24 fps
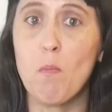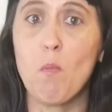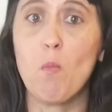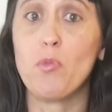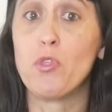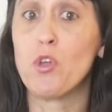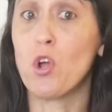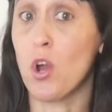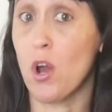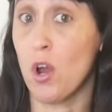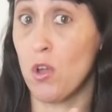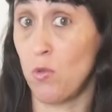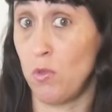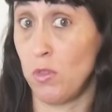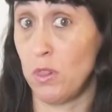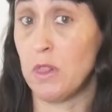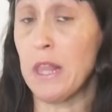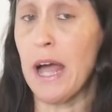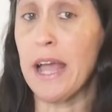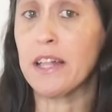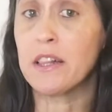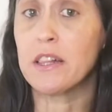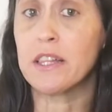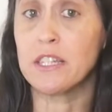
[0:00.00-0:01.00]
They're
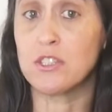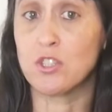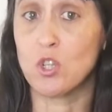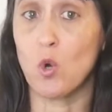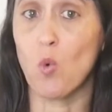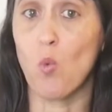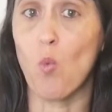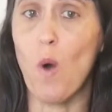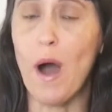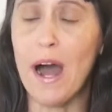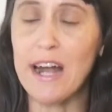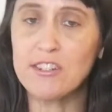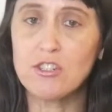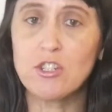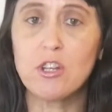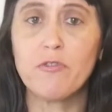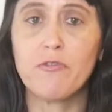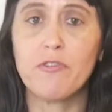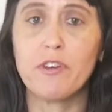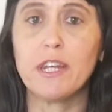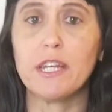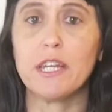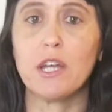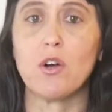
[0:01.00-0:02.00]
likely to watch a
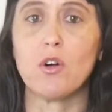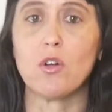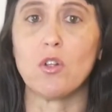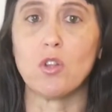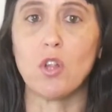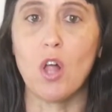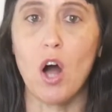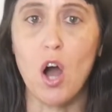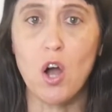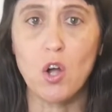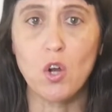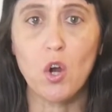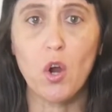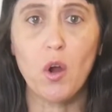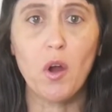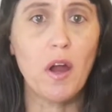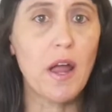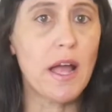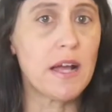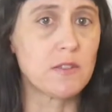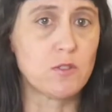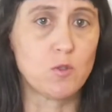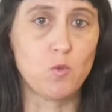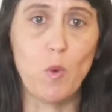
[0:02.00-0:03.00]
video
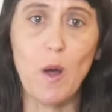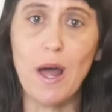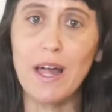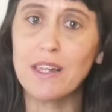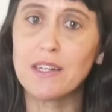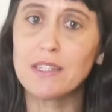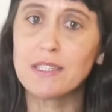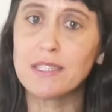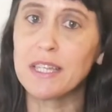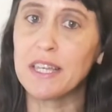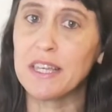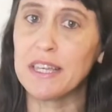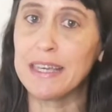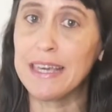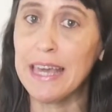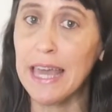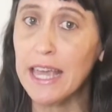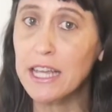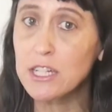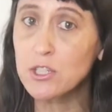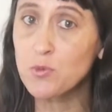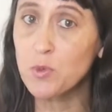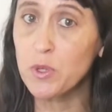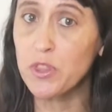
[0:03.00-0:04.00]
longer as well as
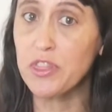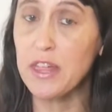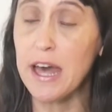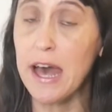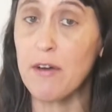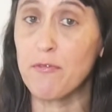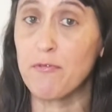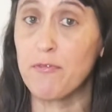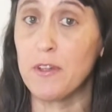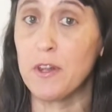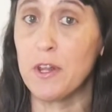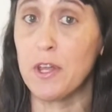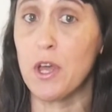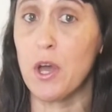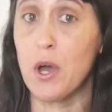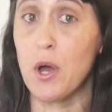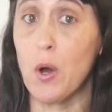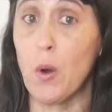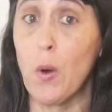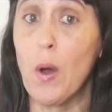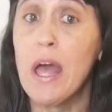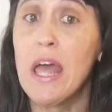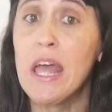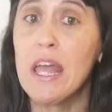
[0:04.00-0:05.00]
engage with that
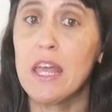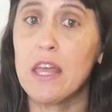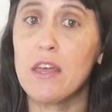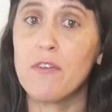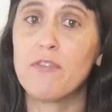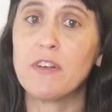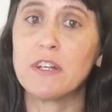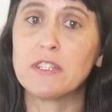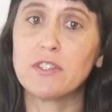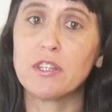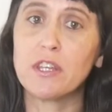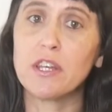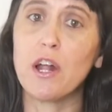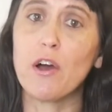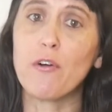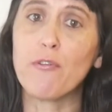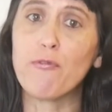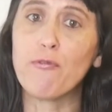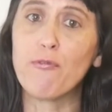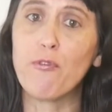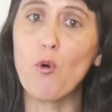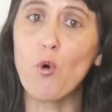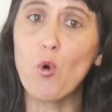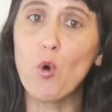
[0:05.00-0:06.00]
video if it's in a
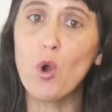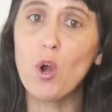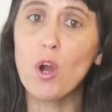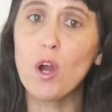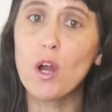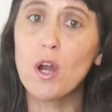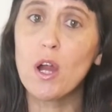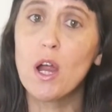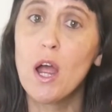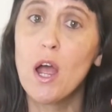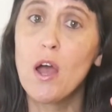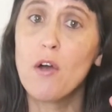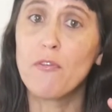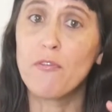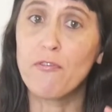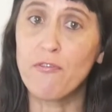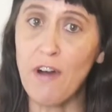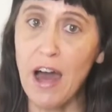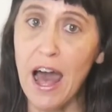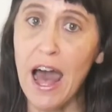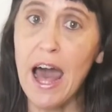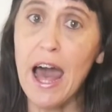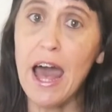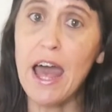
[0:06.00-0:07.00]

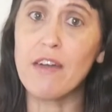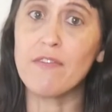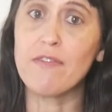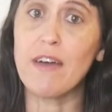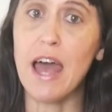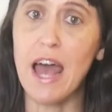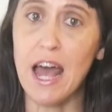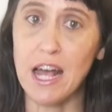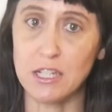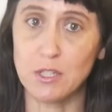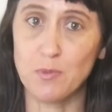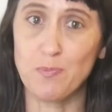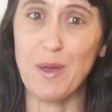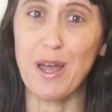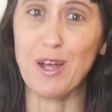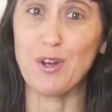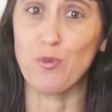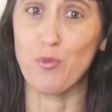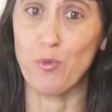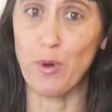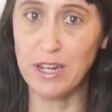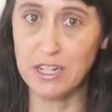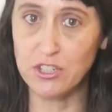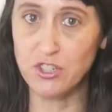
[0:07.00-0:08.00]
4:5
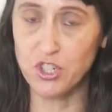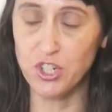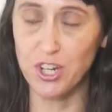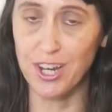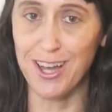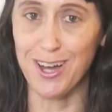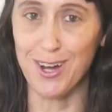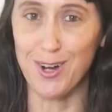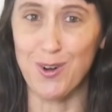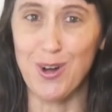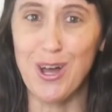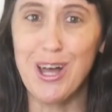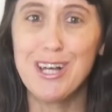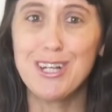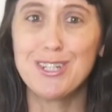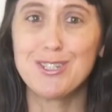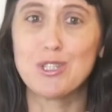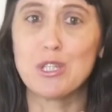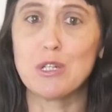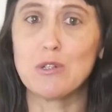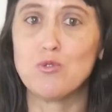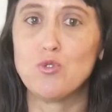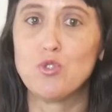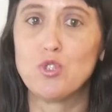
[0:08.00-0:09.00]
aspect ratio.
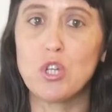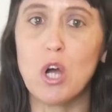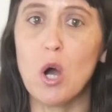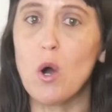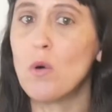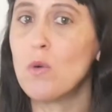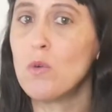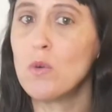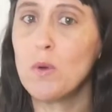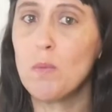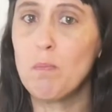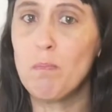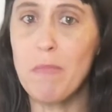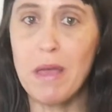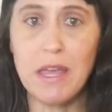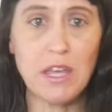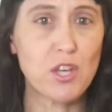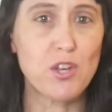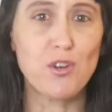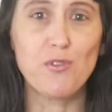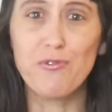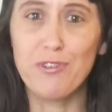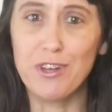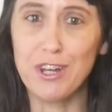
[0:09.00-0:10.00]
So don't
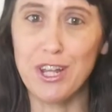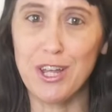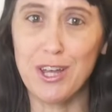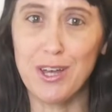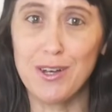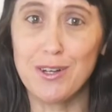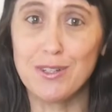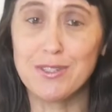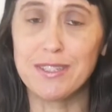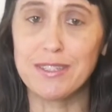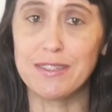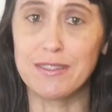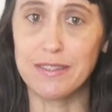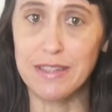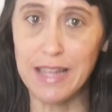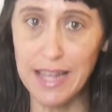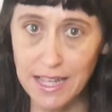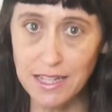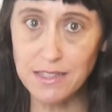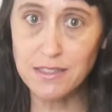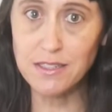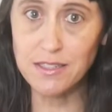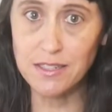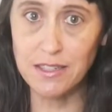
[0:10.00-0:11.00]
make your videos
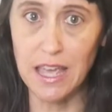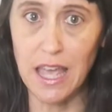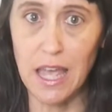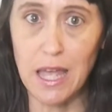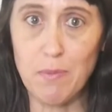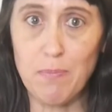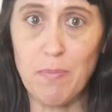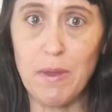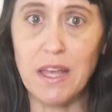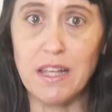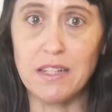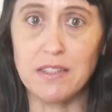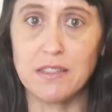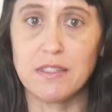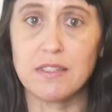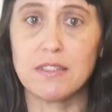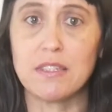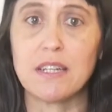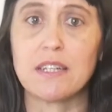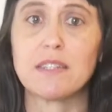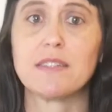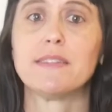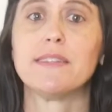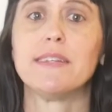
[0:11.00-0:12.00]
landscape in
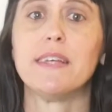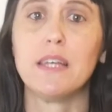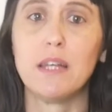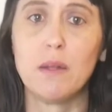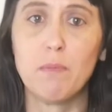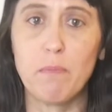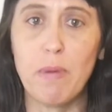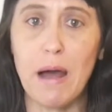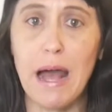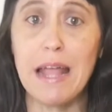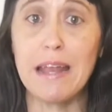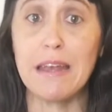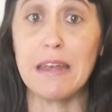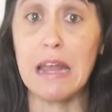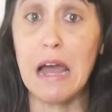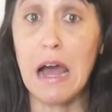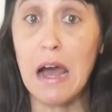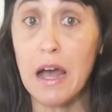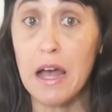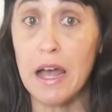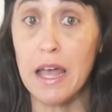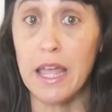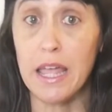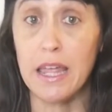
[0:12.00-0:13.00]

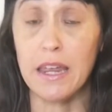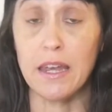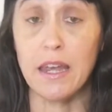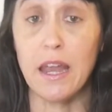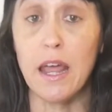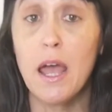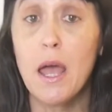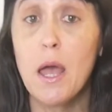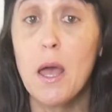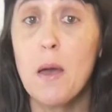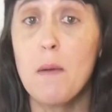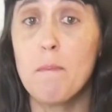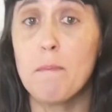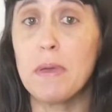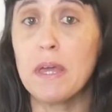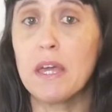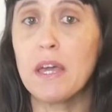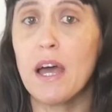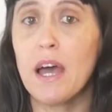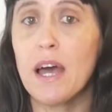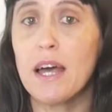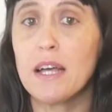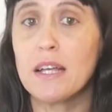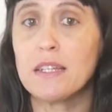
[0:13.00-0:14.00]
16:9,
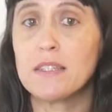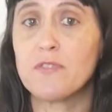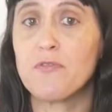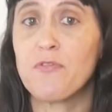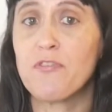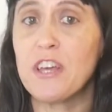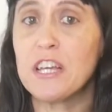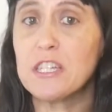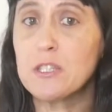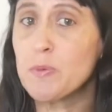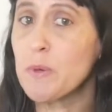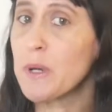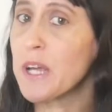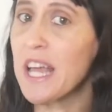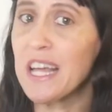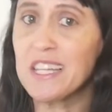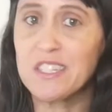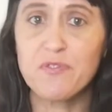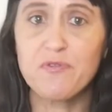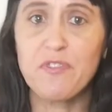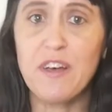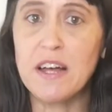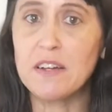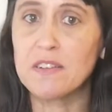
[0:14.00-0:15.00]
because Facebook
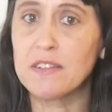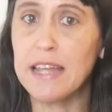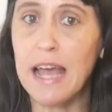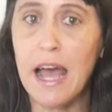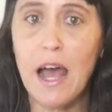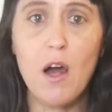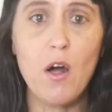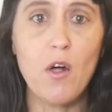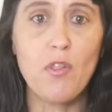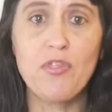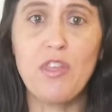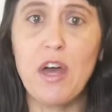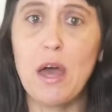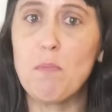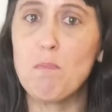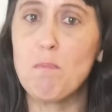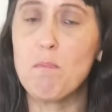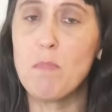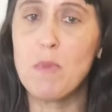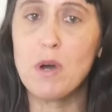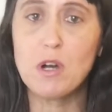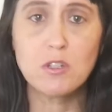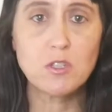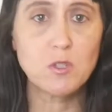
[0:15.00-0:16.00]
has found out that
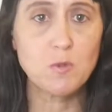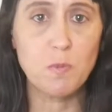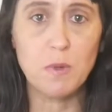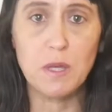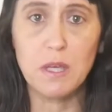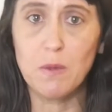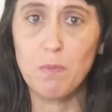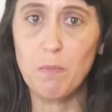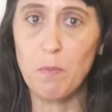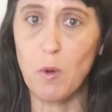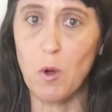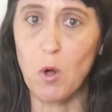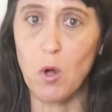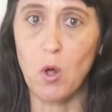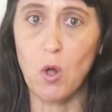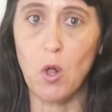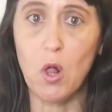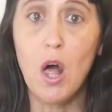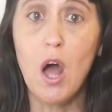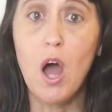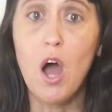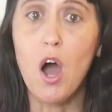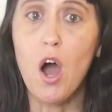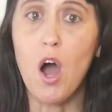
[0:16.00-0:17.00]
most
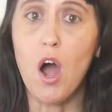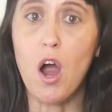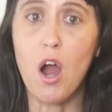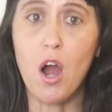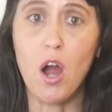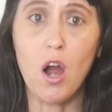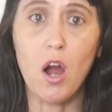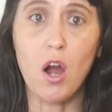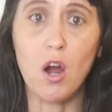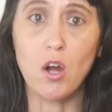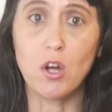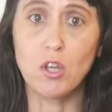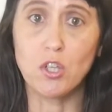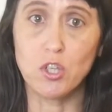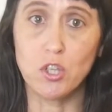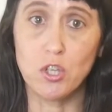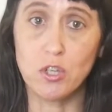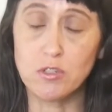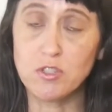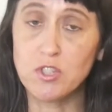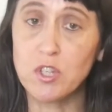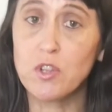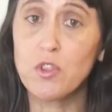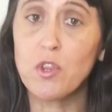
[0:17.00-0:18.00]
people are
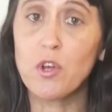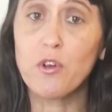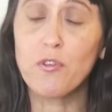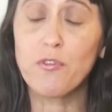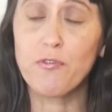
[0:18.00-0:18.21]
using their